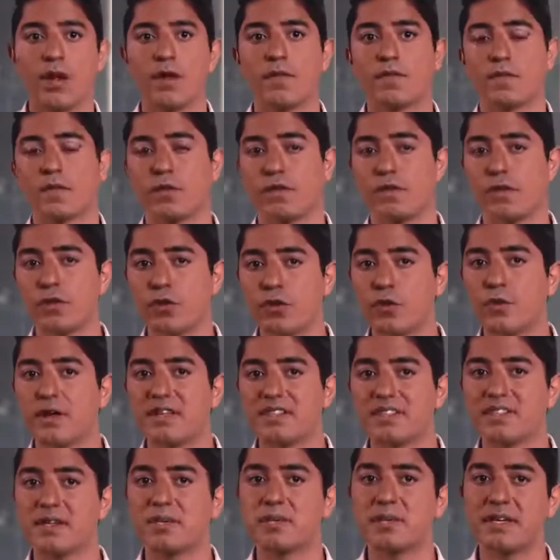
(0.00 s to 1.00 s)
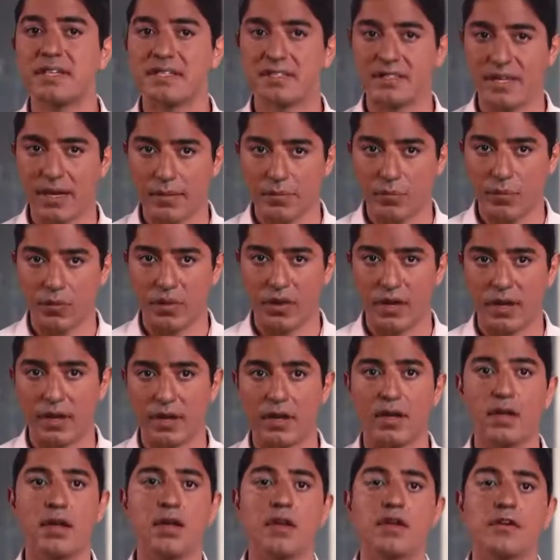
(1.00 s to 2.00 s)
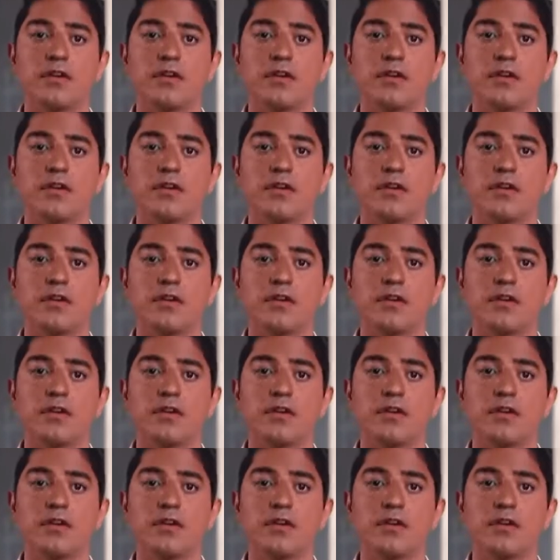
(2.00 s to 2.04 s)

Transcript: For the USMLE Step 1,